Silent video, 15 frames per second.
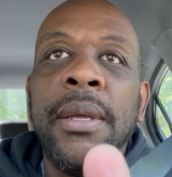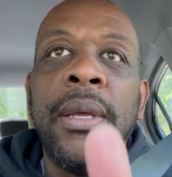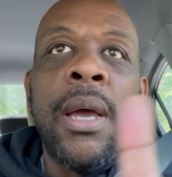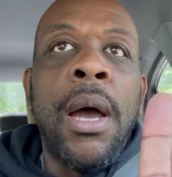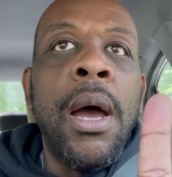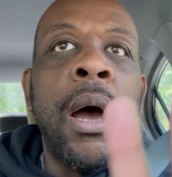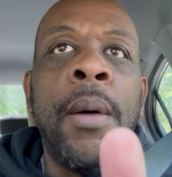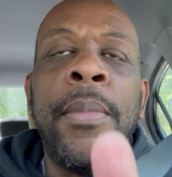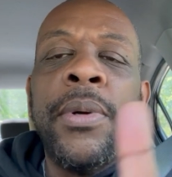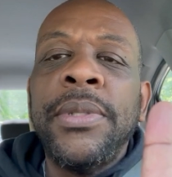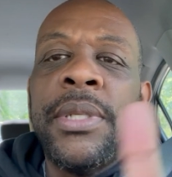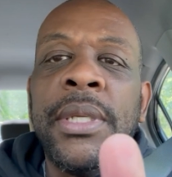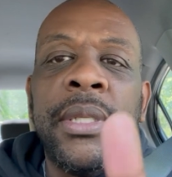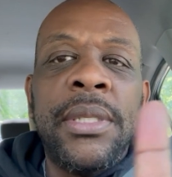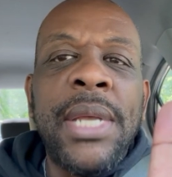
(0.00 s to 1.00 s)

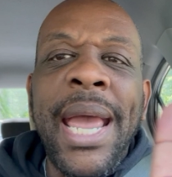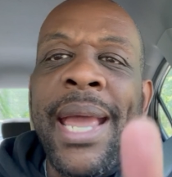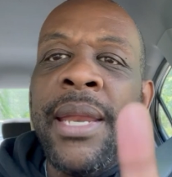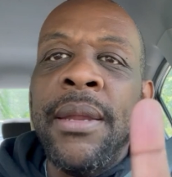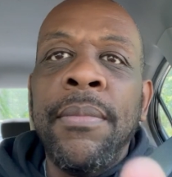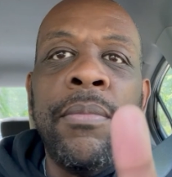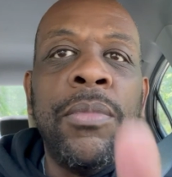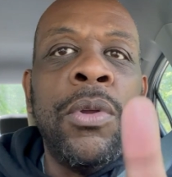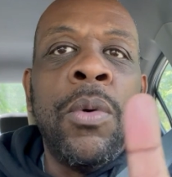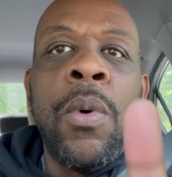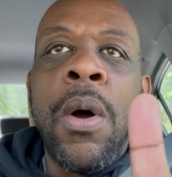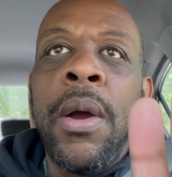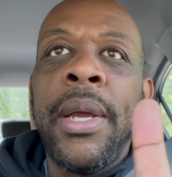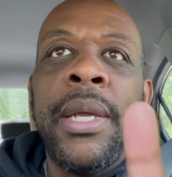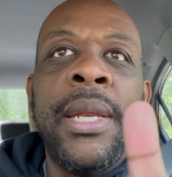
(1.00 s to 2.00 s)
almost in tandem. You're
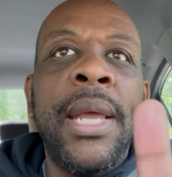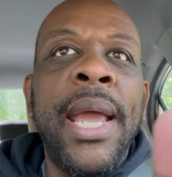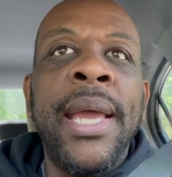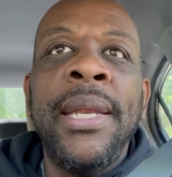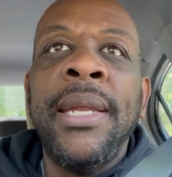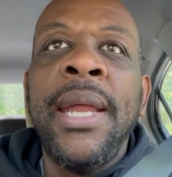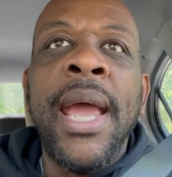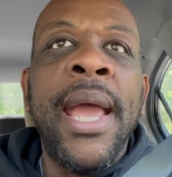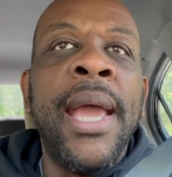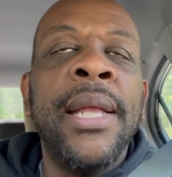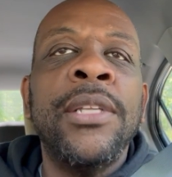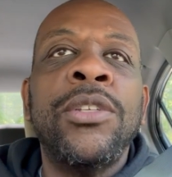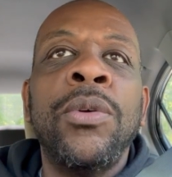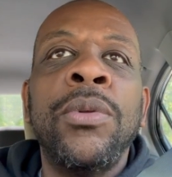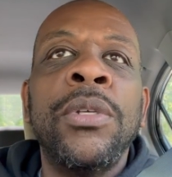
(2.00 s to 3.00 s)
walking hand in
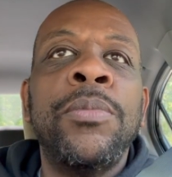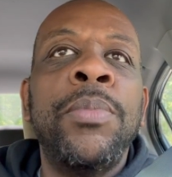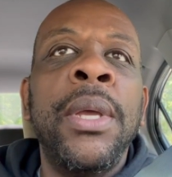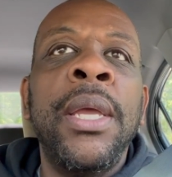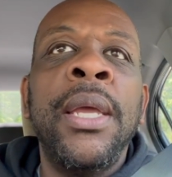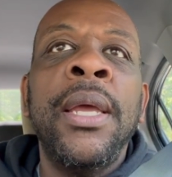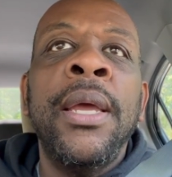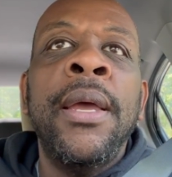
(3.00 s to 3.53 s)
hand, so to speak.